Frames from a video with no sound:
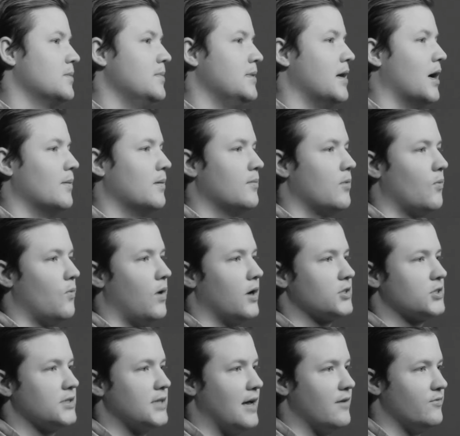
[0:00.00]
to me. I remember
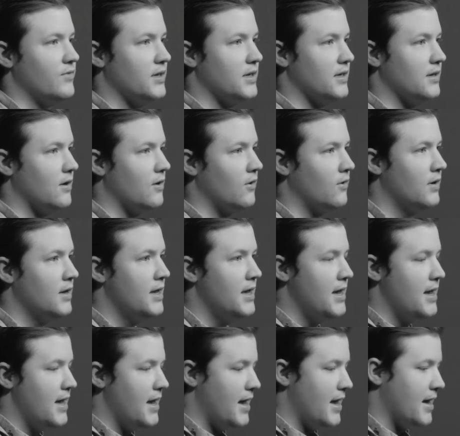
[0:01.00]
watching that video.
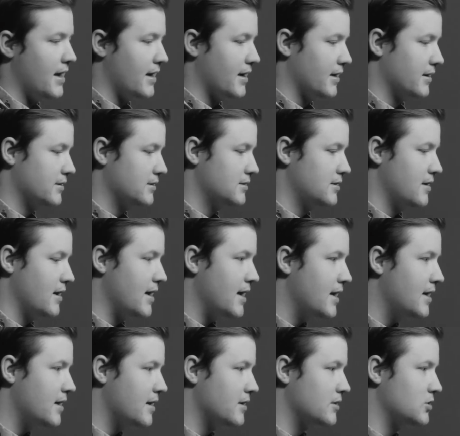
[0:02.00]
And
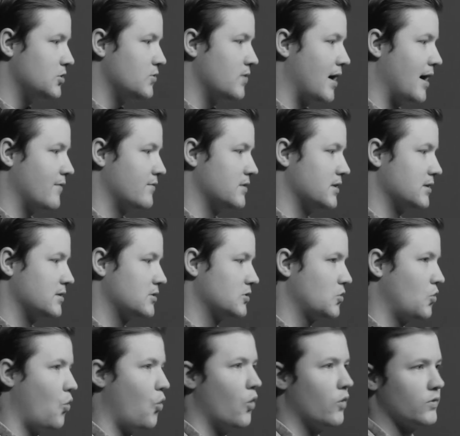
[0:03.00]
in it, you have
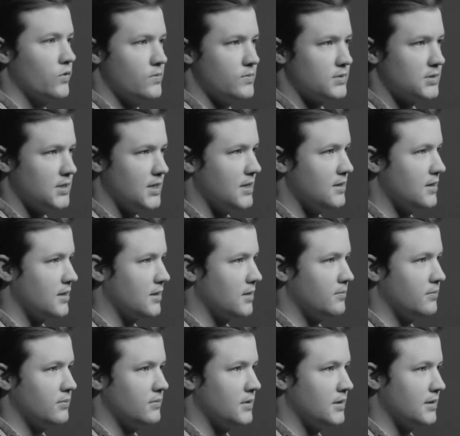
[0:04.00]
this courtroom scene
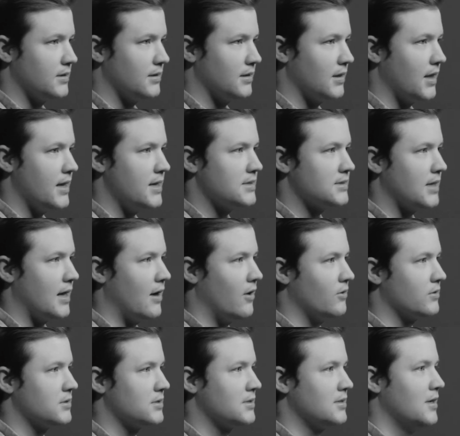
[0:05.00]
that lays
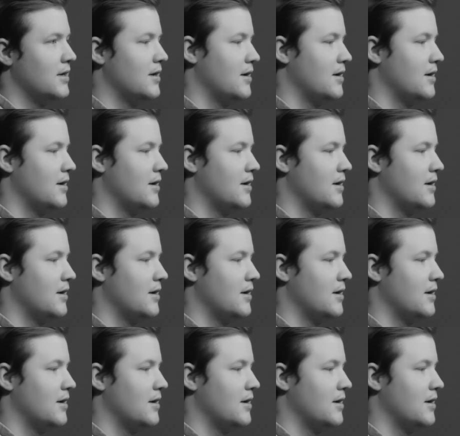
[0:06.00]
out